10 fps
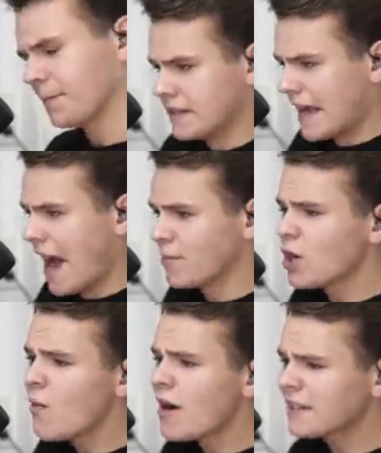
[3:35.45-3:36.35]
Yep, you
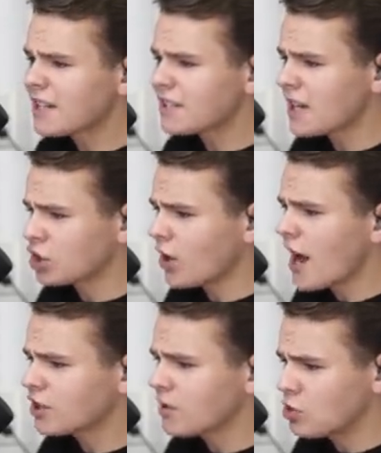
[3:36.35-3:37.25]
know what? Let's
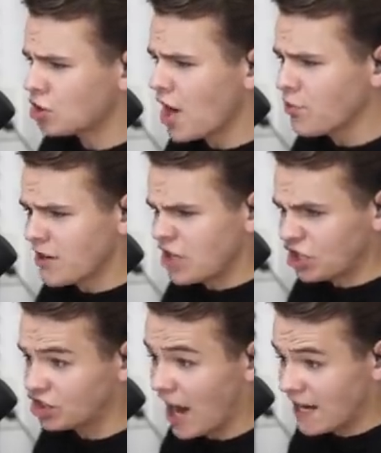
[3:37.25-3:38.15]
try some genuine
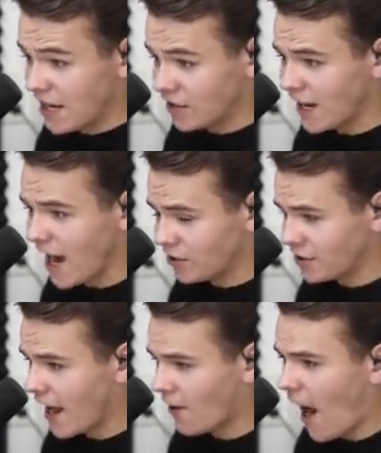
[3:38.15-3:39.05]
jet airliner
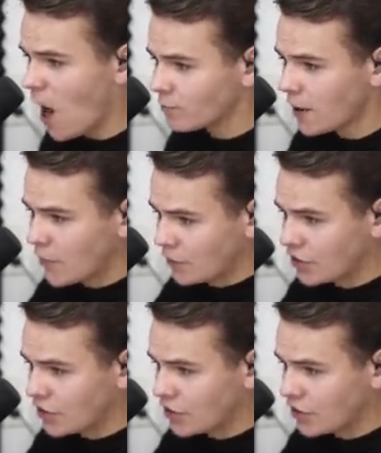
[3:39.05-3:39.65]
now. How about